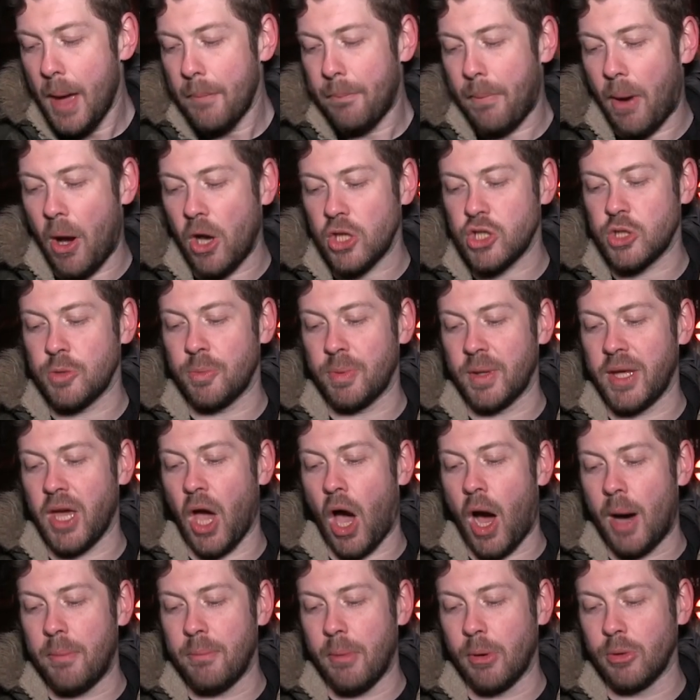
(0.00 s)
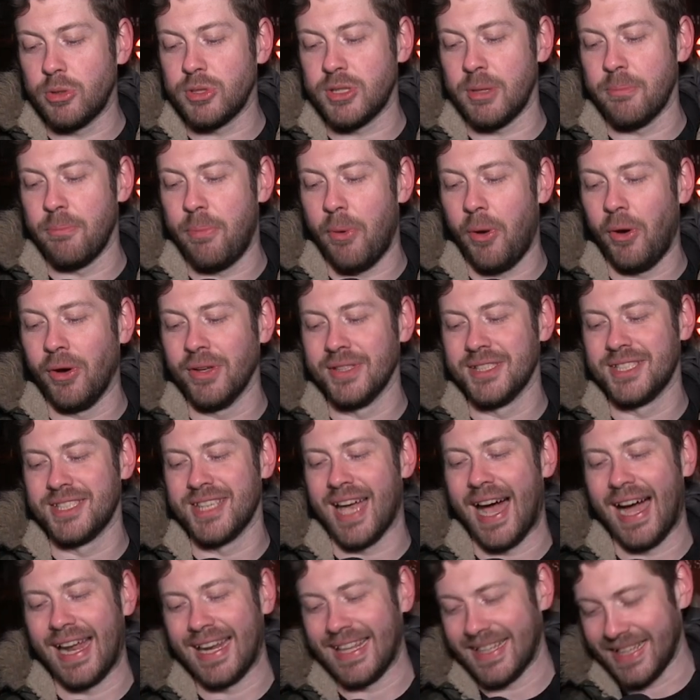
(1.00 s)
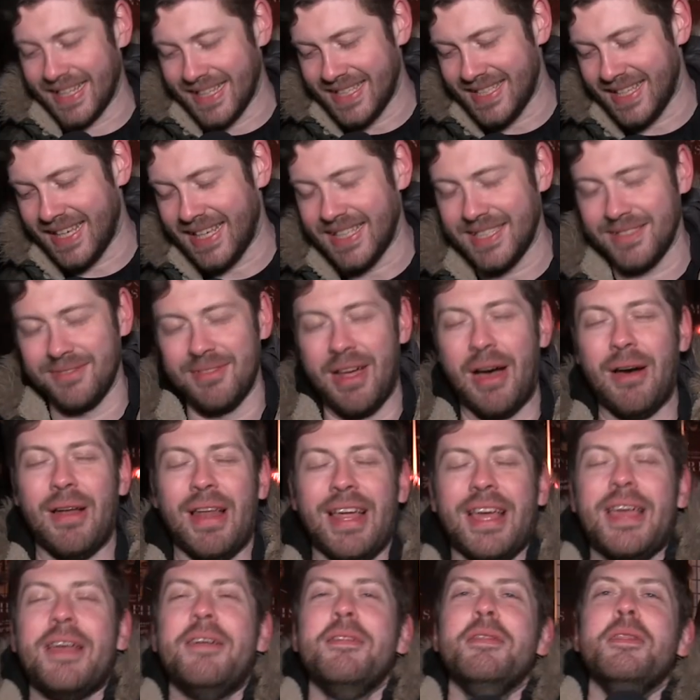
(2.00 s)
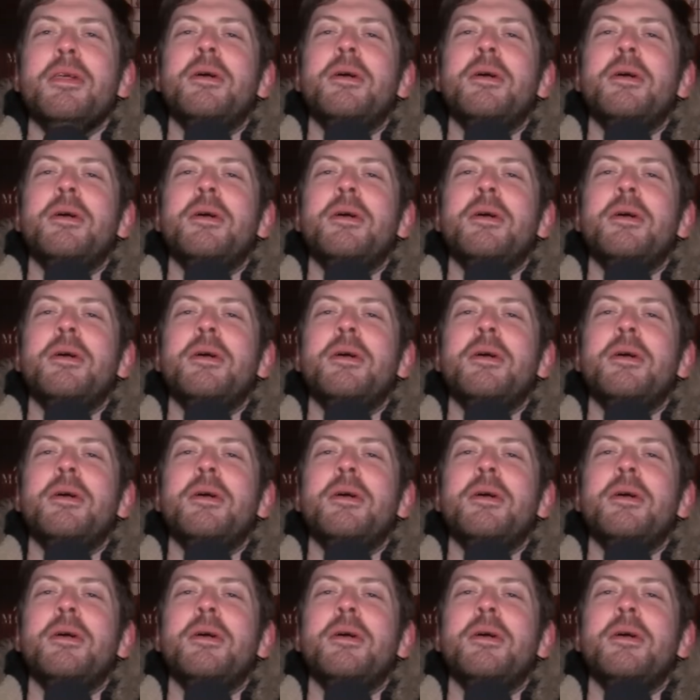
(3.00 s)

possibly our most important signing this season. Now, like,